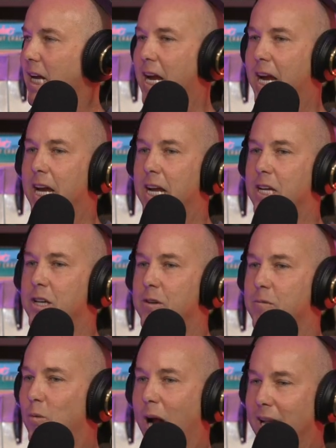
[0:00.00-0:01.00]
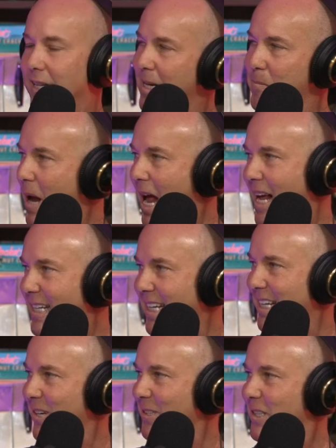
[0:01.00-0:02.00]
and rally it back,
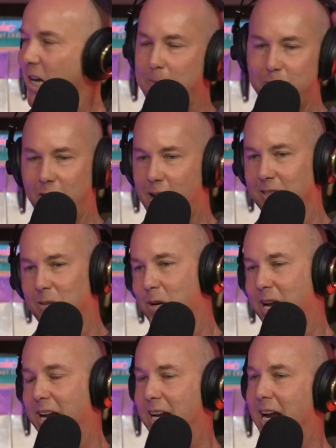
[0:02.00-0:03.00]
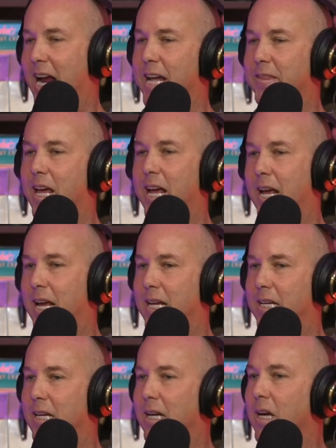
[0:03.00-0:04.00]
you know, stop along the way and
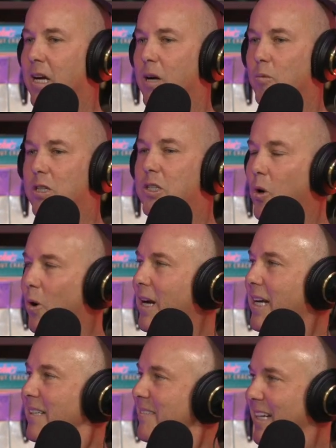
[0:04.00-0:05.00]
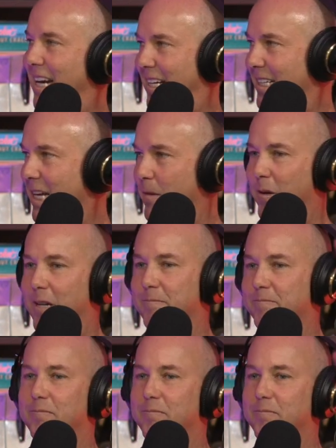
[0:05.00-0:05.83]
then restore it and keep it.